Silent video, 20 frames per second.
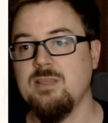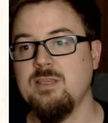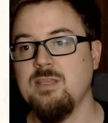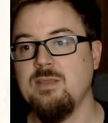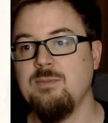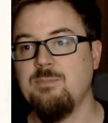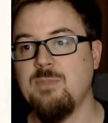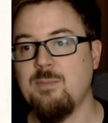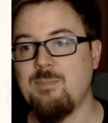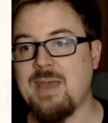
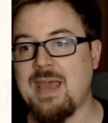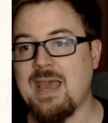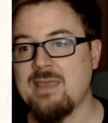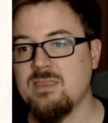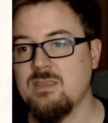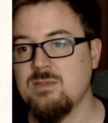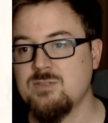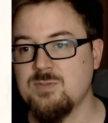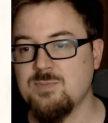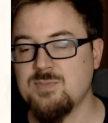The path
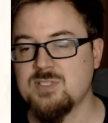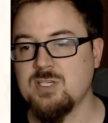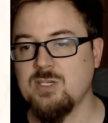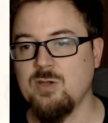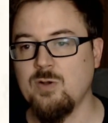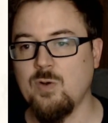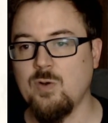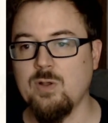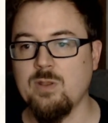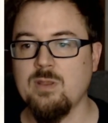is
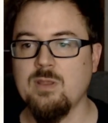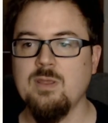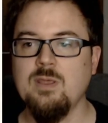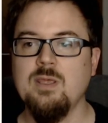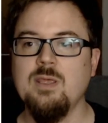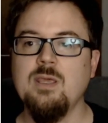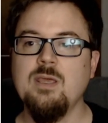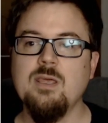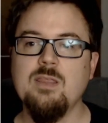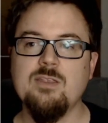obscured.
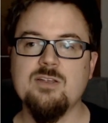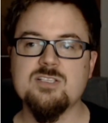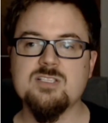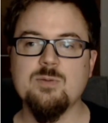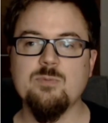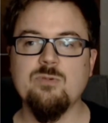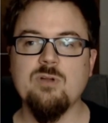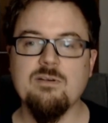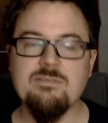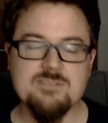There's
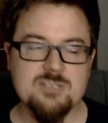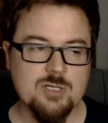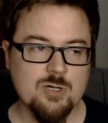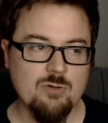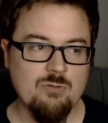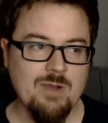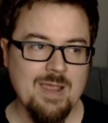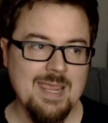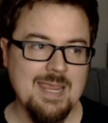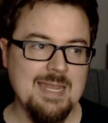some rough
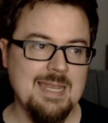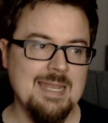terrain.